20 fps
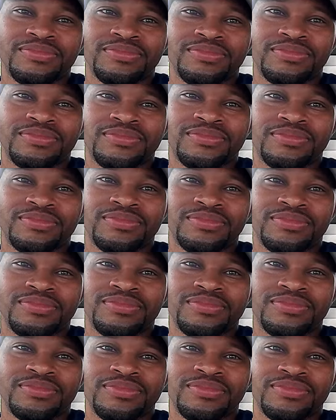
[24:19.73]

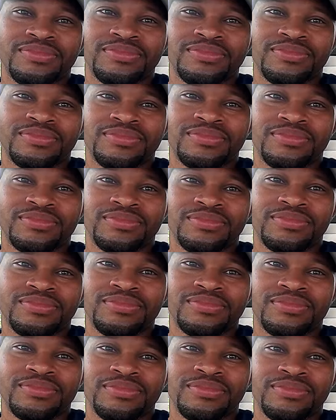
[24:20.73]

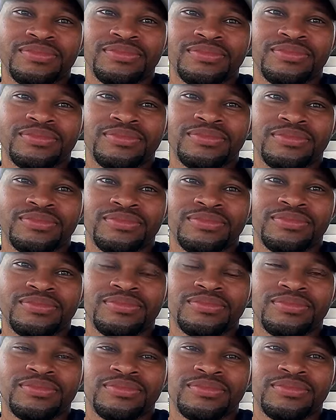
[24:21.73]

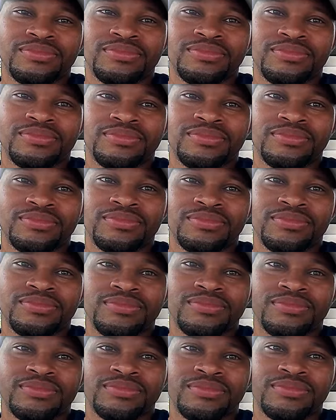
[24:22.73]

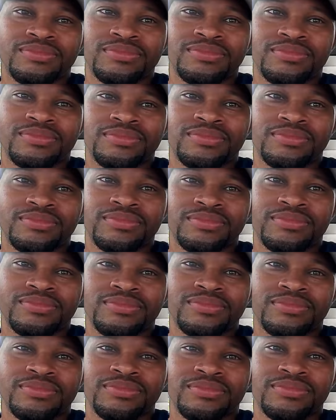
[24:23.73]

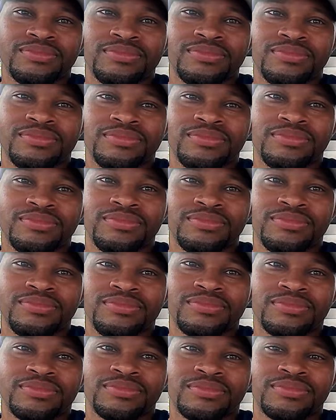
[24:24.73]

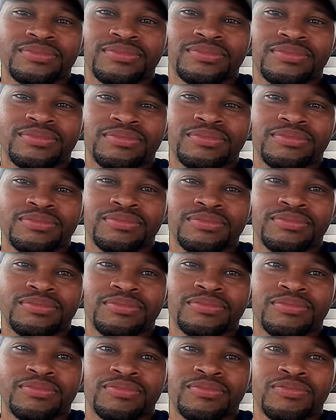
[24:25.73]

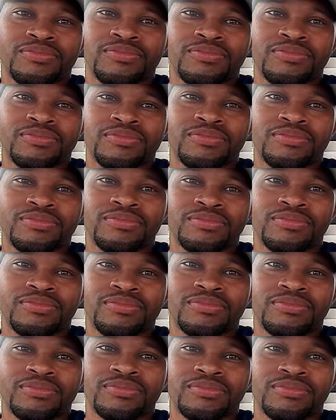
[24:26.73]
(silent)